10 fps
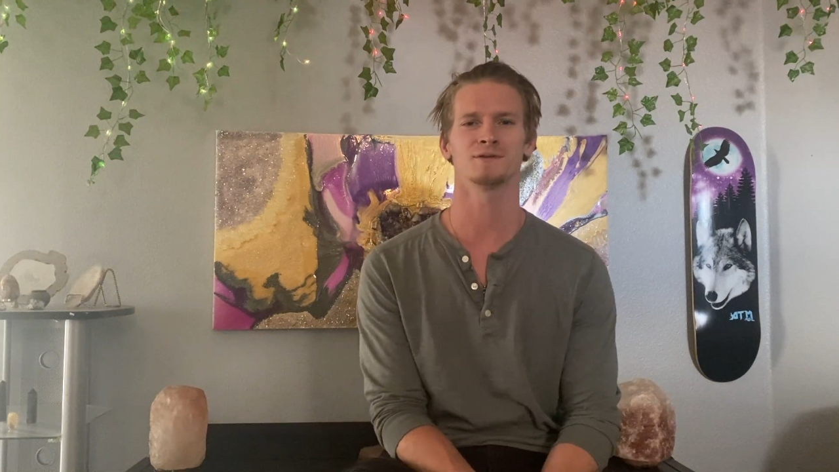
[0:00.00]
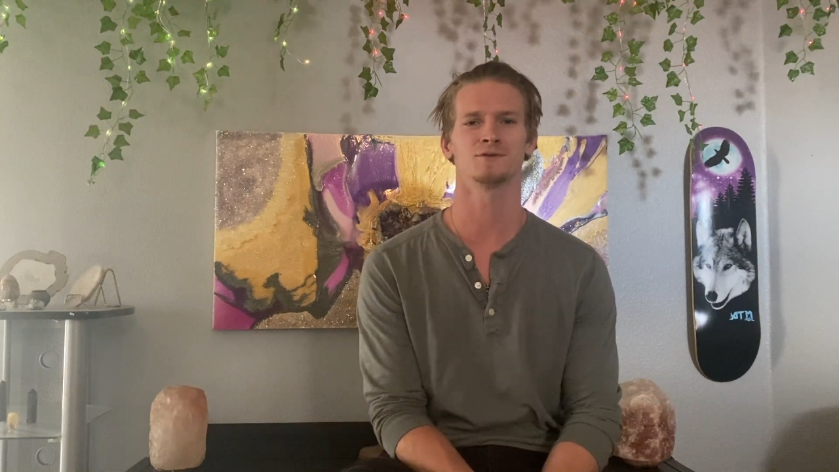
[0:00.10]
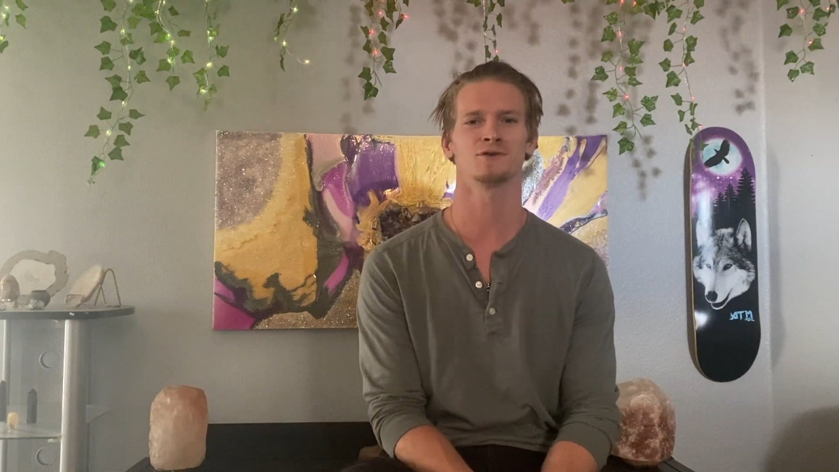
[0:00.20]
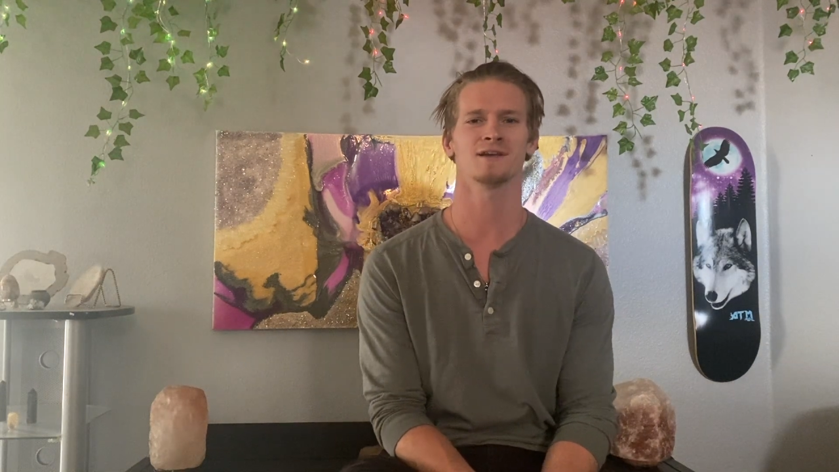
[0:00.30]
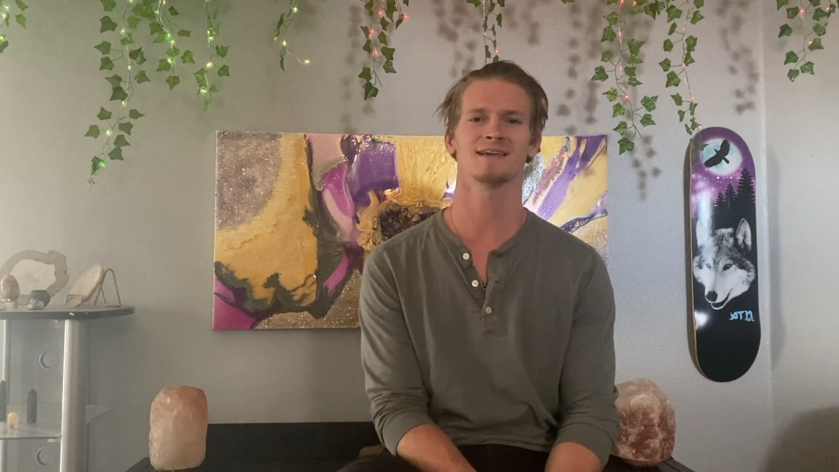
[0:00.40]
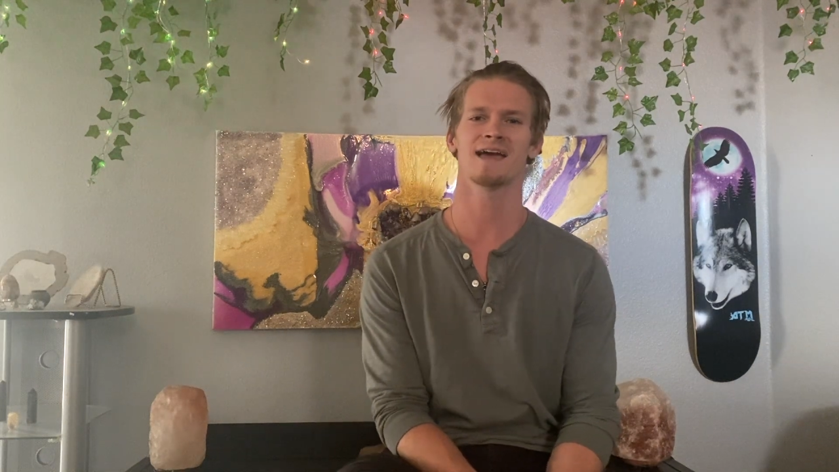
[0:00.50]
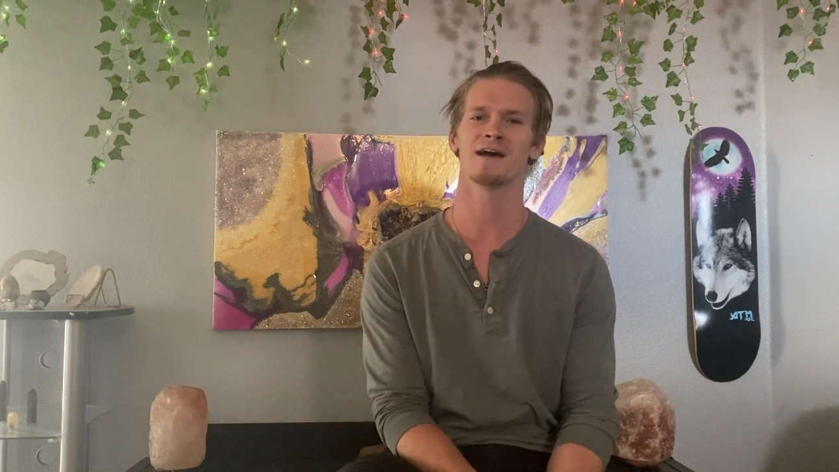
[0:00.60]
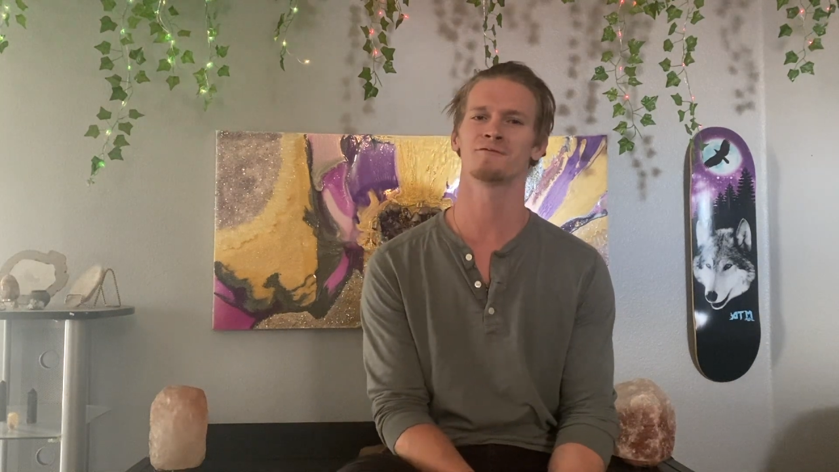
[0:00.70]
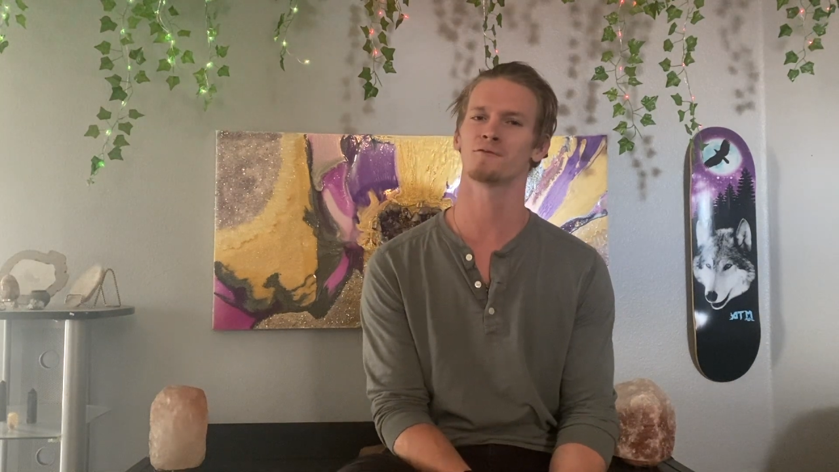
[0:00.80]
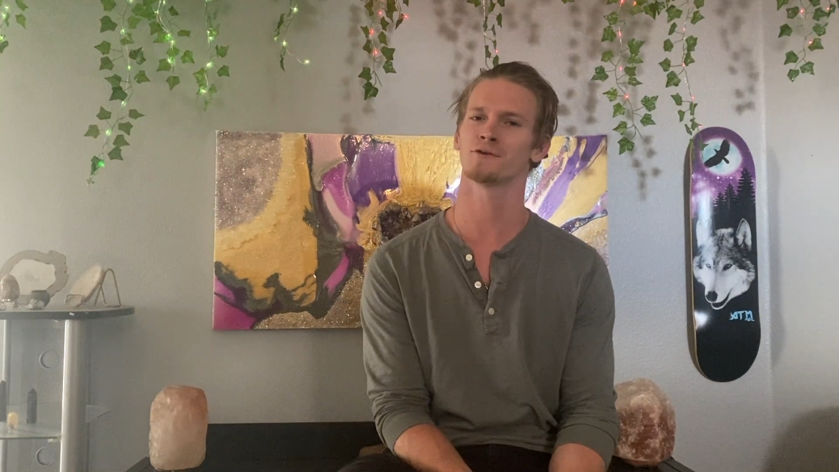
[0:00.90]
and tricks I
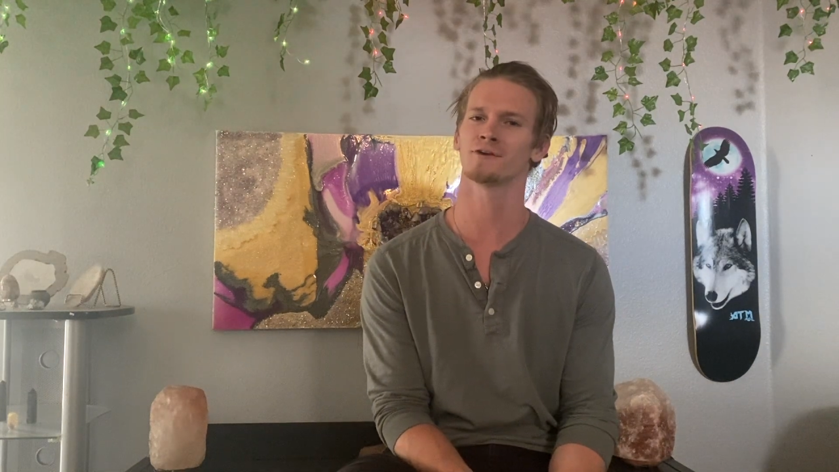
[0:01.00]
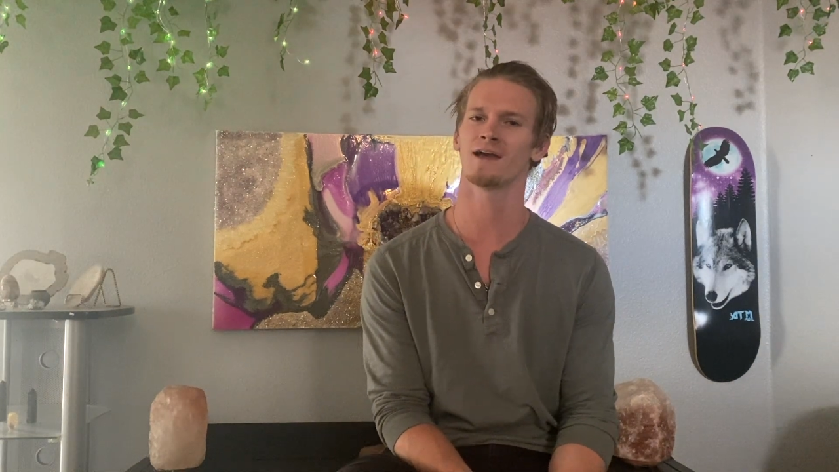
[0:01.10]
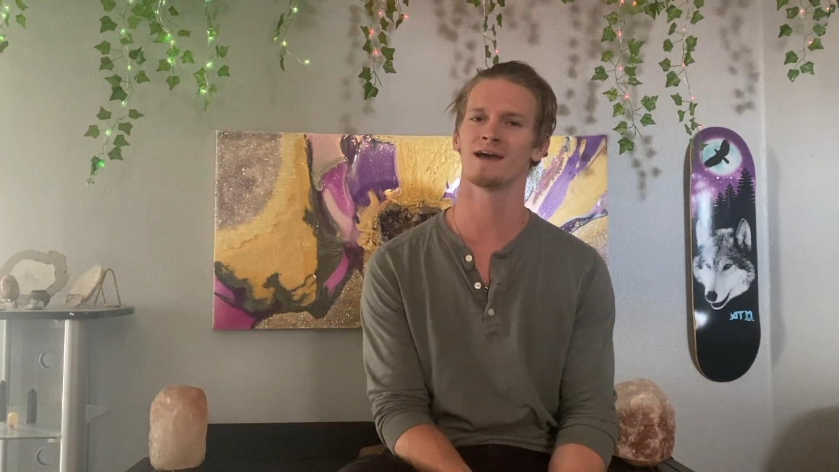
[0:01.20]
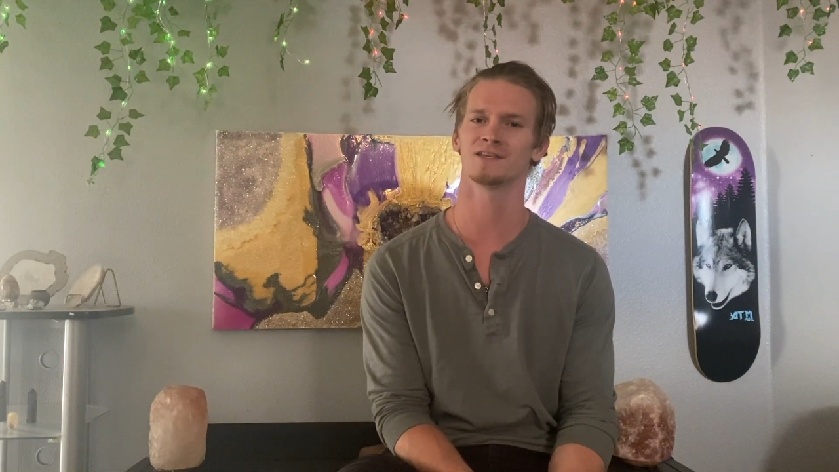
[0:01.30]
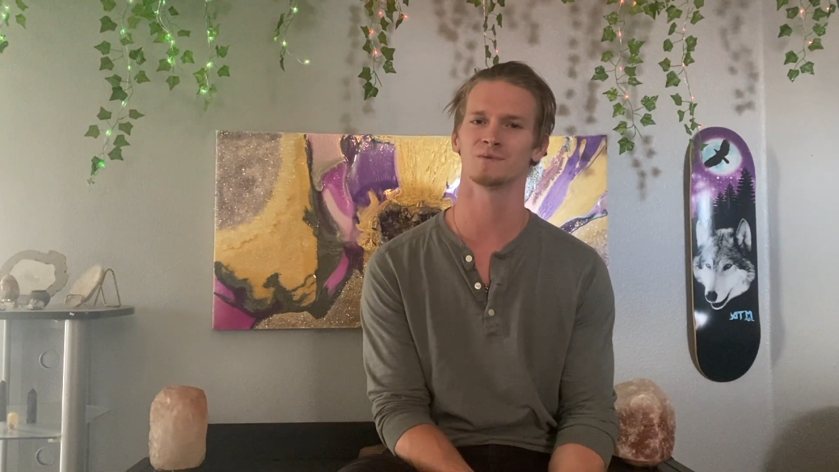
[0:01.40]
have for you guys,